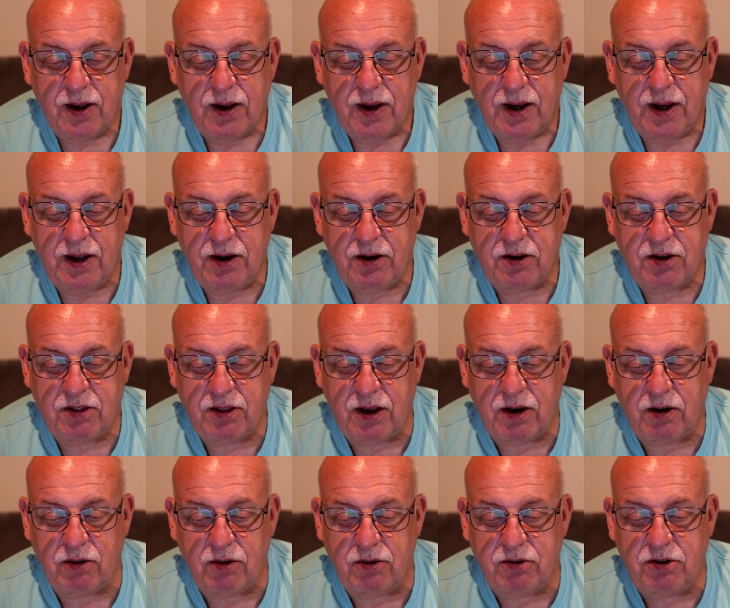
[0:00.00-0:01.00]
Its
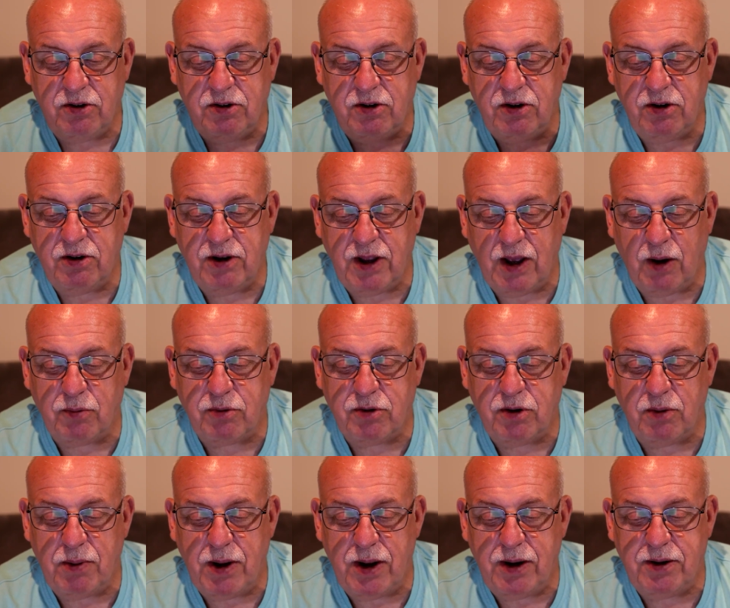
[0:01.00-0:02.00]
thick consistency helps
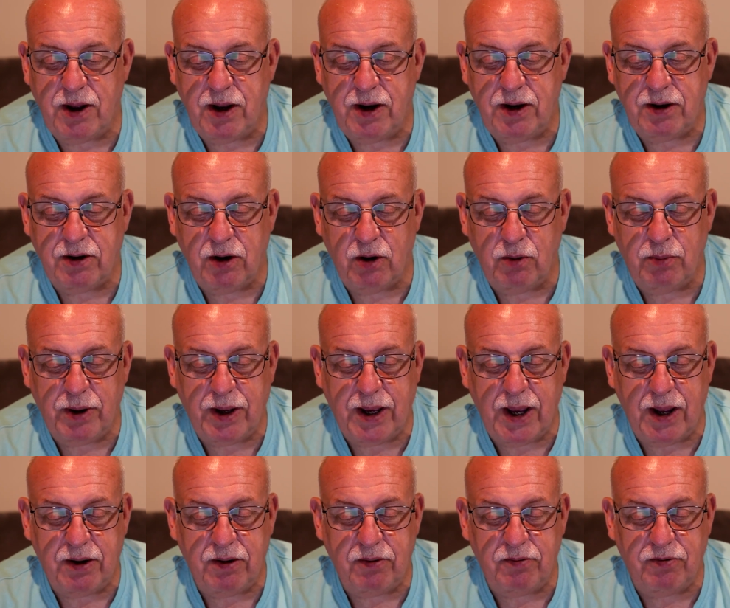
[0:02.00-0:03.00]
to maintain its
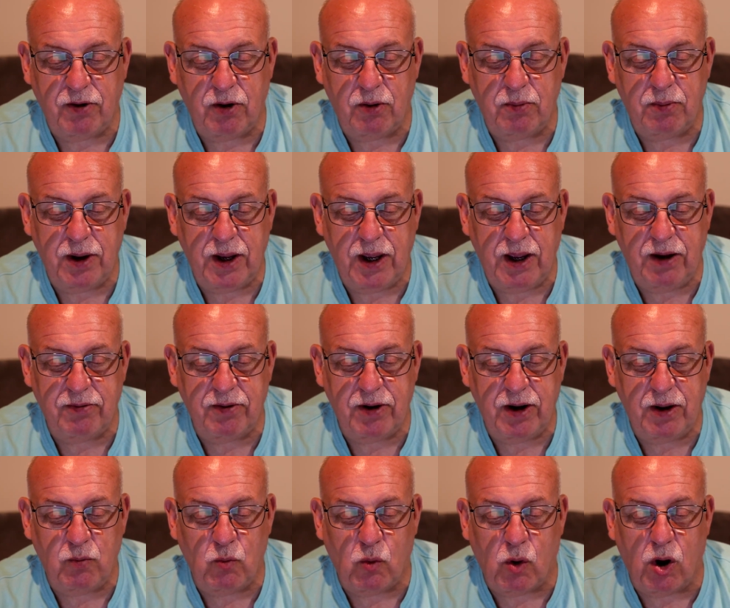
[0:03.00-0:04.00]
lubricating film even
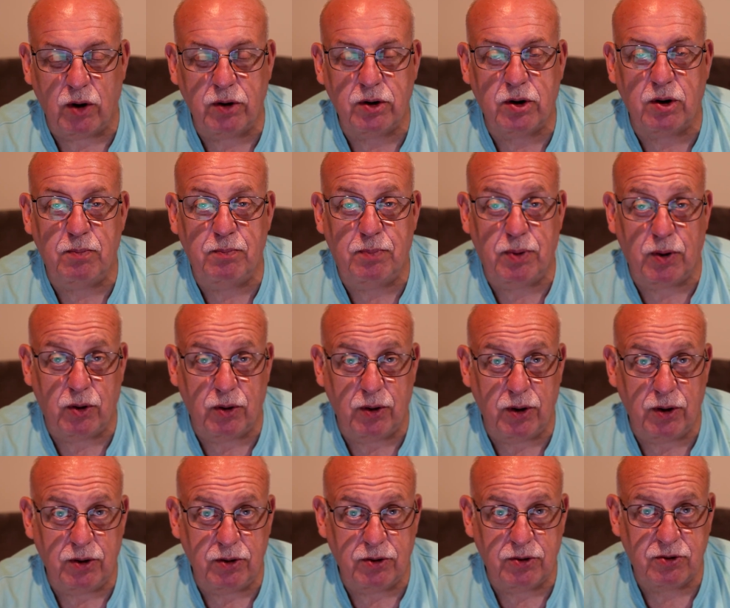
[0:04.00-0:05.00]
in worn
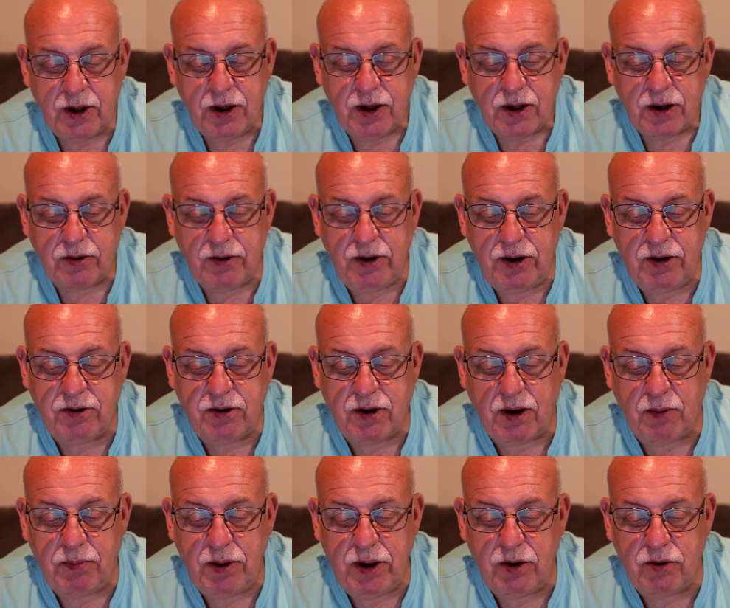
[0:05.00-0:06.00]
components. Grease
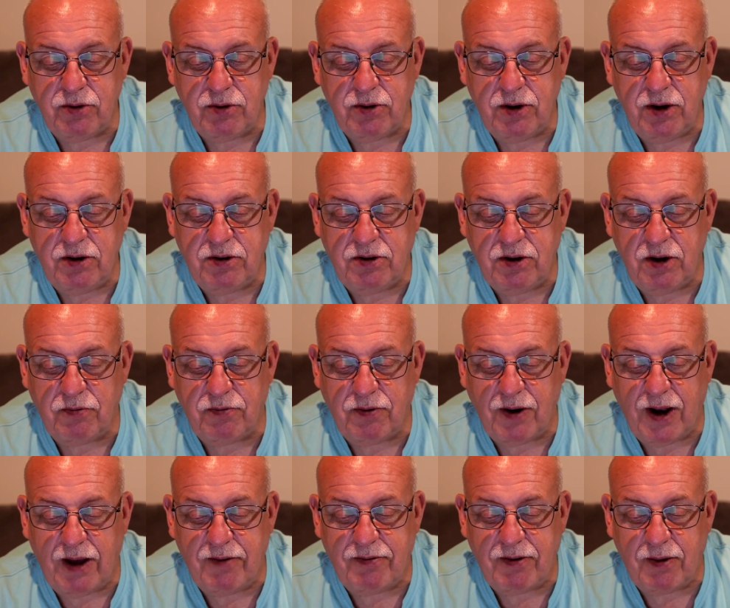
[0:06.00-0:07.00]
can be used in seal for
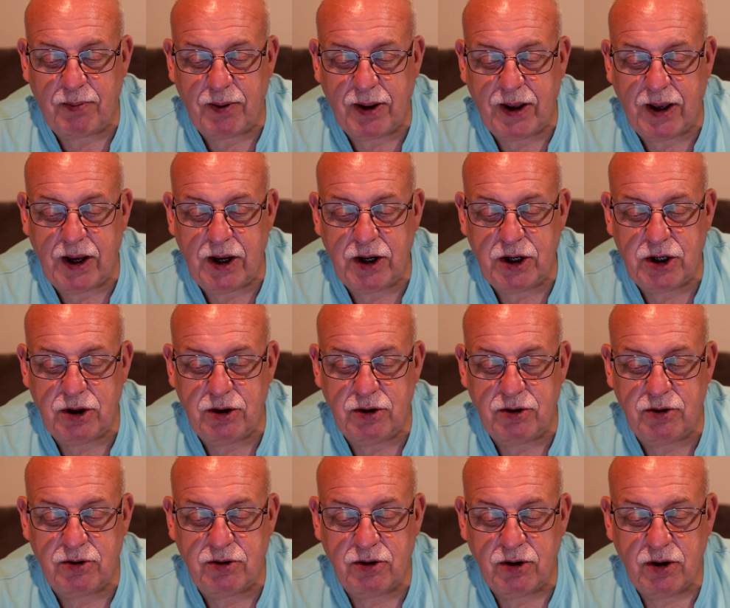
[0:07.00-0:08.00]
life
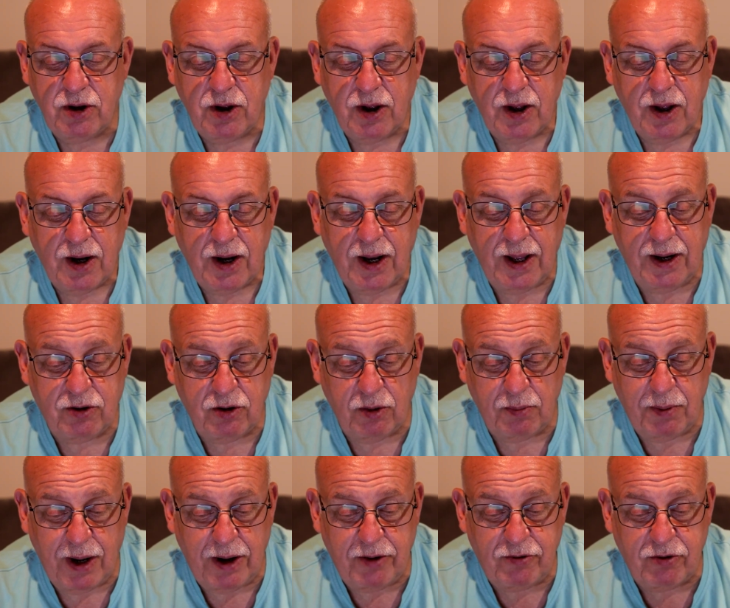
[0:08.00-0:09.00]
applications, like some
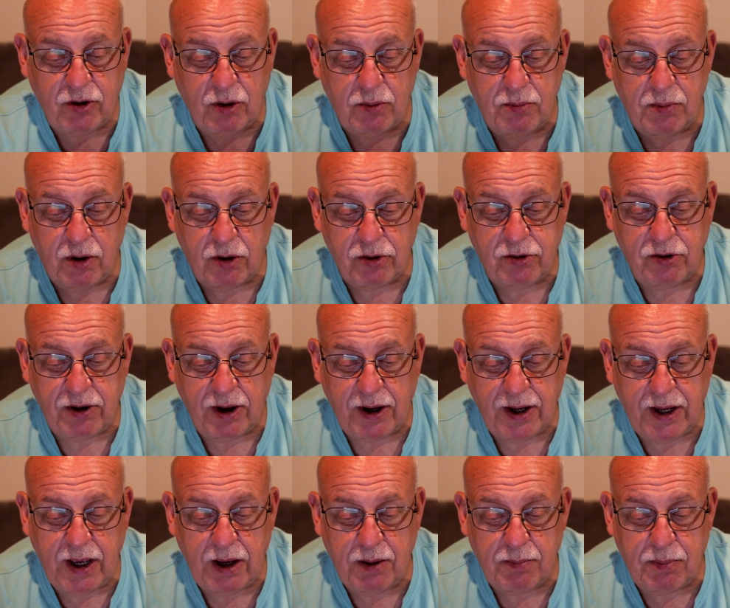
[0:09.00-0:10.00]
electrical motors
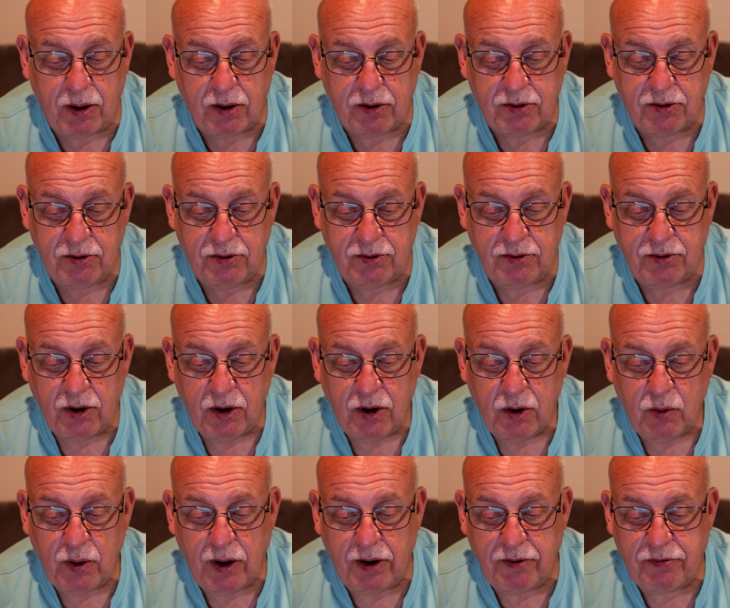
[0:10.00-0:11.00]
and gearboxes,
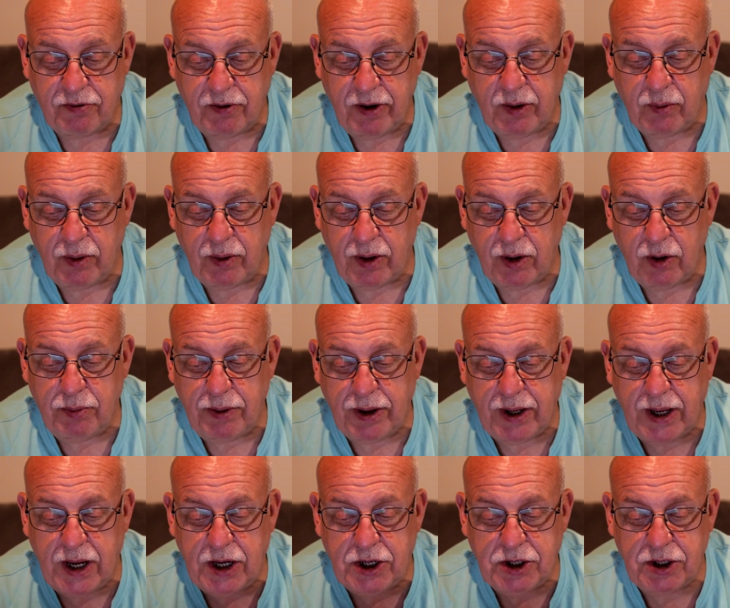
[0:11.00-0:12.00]
where frequent
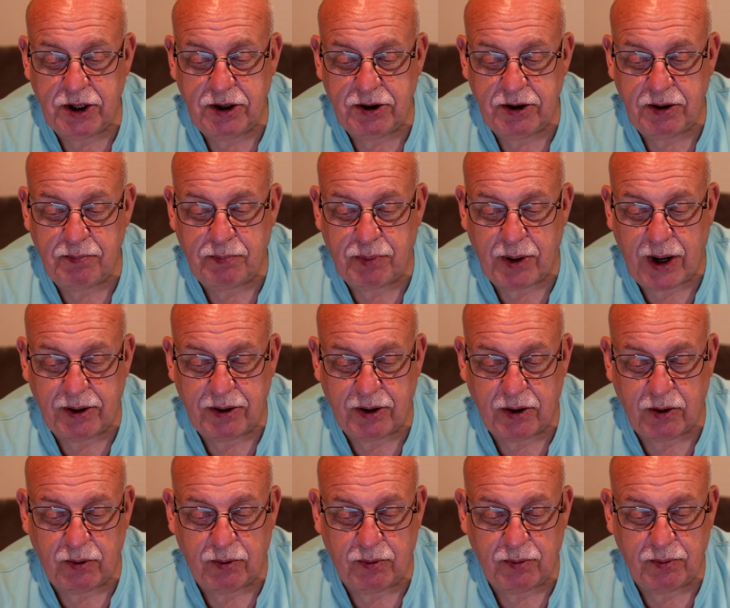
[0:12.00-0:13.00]
lubrication is
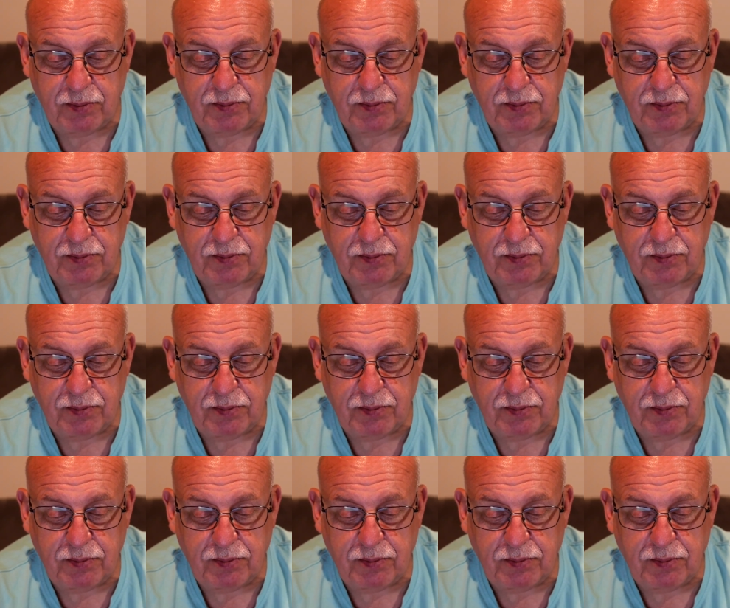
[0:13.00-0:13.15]
impractical.